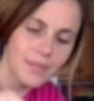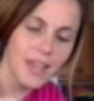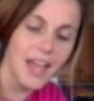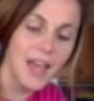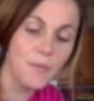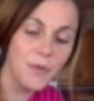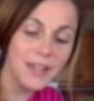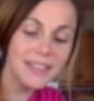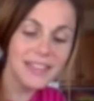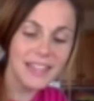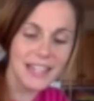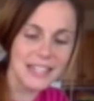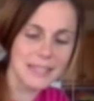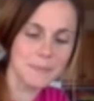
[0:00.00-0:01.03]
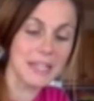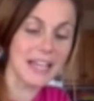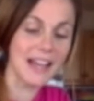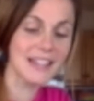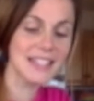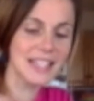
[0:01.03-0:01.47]
And with this,
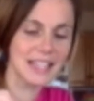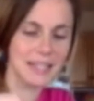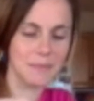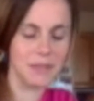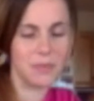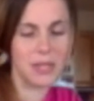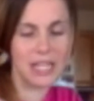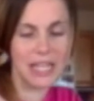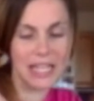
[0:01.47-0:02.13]
because the theme of the week